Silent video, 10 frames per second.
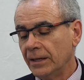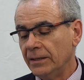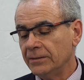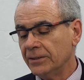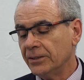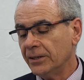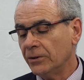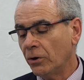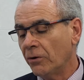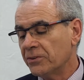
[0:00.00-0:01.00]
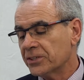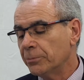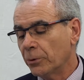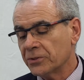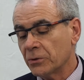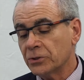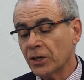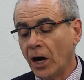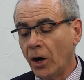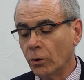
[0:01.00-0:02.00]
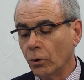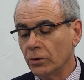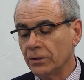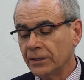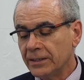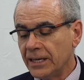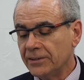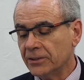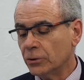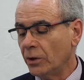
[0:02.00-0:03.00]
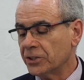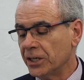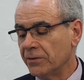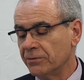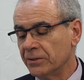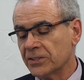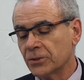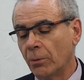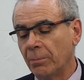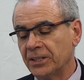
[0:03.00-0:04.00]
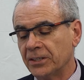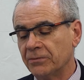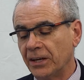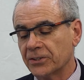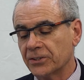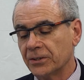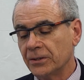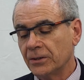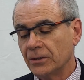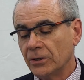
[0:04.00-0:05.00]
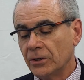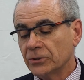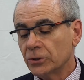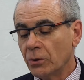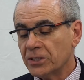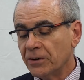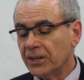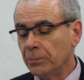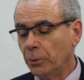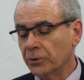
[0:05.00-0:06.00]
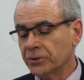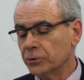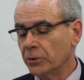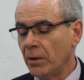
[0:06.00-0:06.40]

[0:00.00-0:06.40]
and other, obviously, processes, which are all needed to achieve this competitive edge. So it's very important to